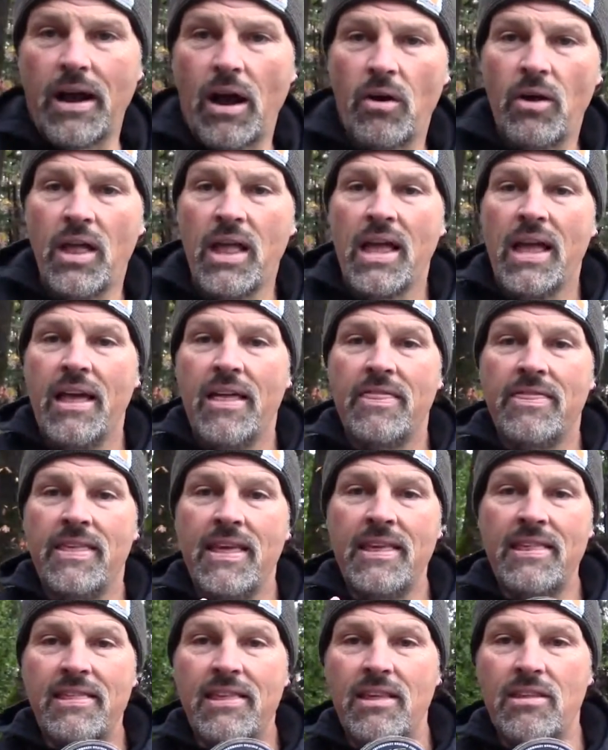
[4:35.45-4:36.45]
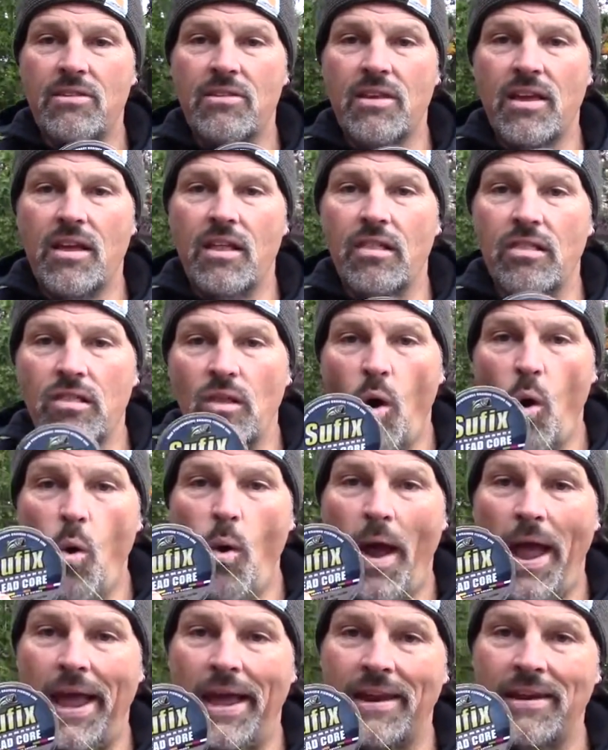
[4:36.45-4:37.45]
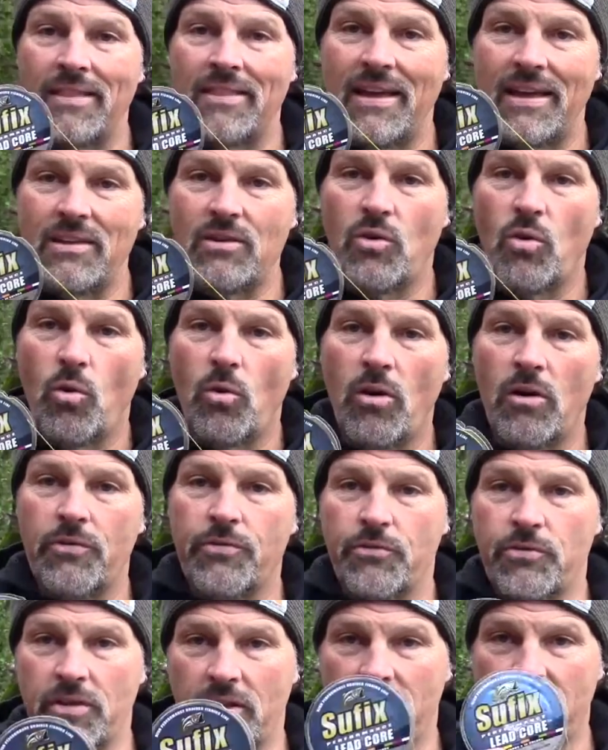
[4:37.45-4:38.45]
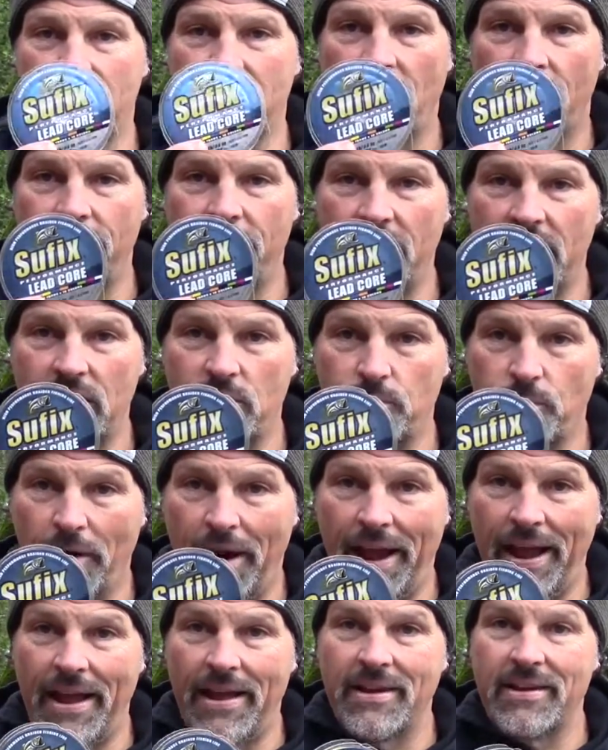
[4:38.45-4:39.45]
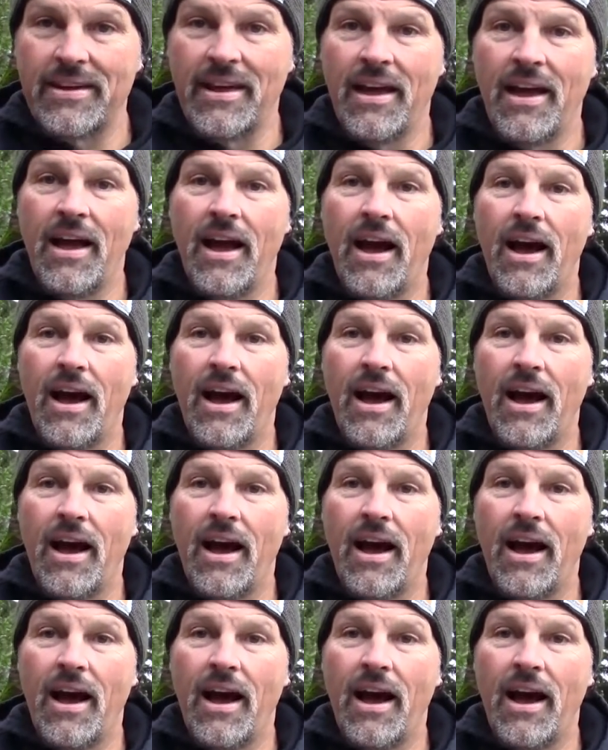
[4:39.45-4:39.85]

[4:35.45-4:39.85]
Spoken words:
Now, this is low-end Leadcore for the Suffix brand.